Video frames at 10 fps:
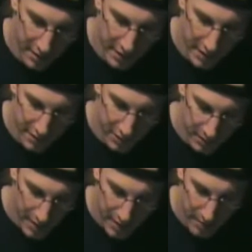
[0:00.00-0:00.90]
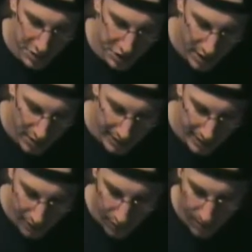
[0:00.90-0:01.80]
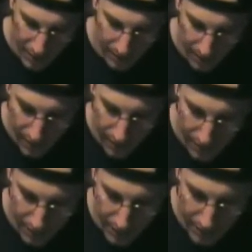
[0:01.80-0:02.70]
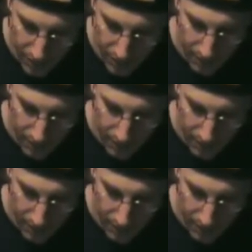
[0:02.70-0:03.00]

They do. Put your card right there for me. They do.